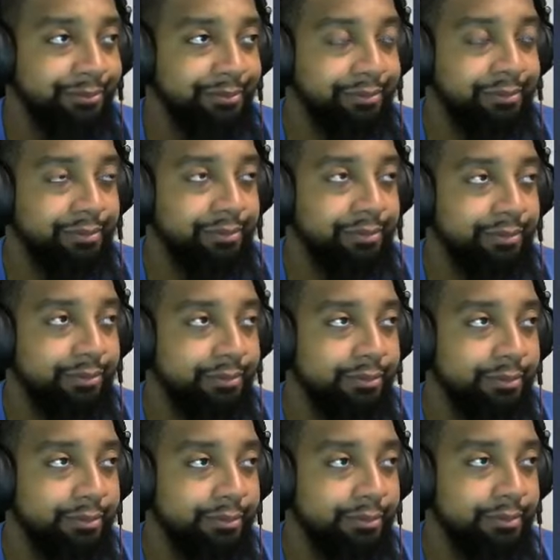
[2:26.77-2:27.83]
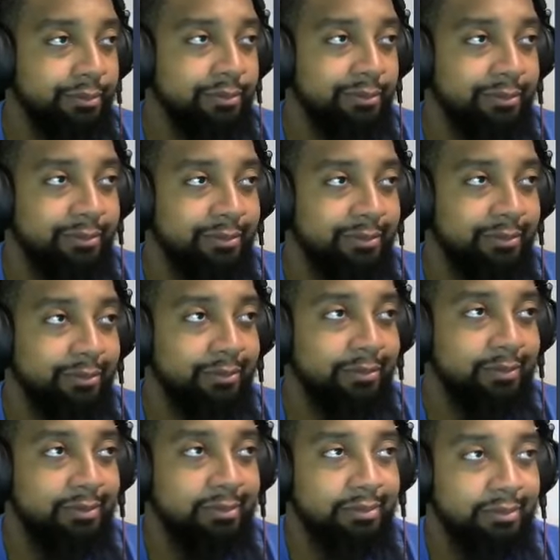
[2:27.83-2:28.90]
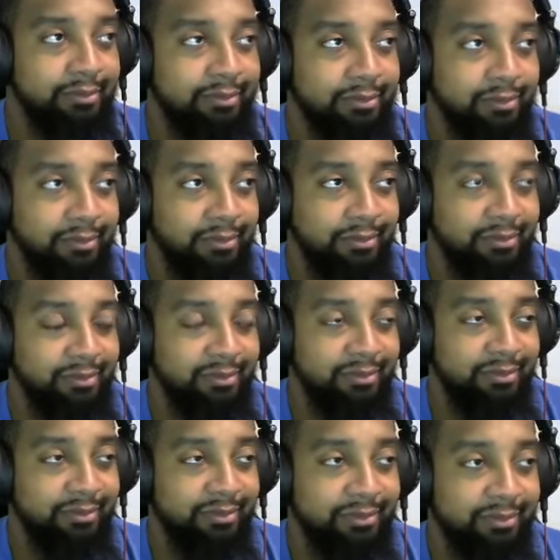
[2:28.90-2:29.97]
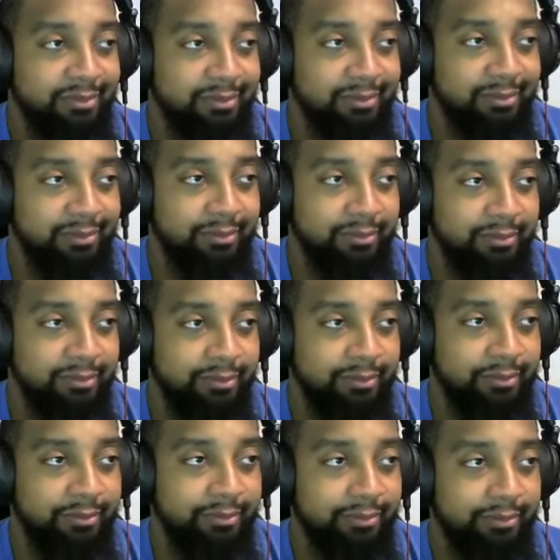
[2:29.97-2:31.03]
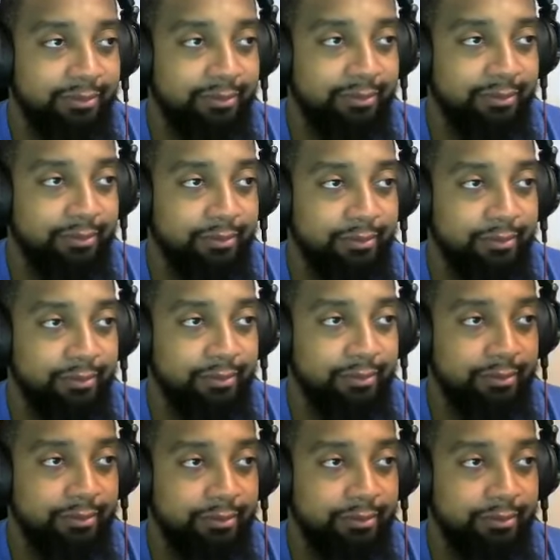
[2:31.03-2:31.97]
[no speech]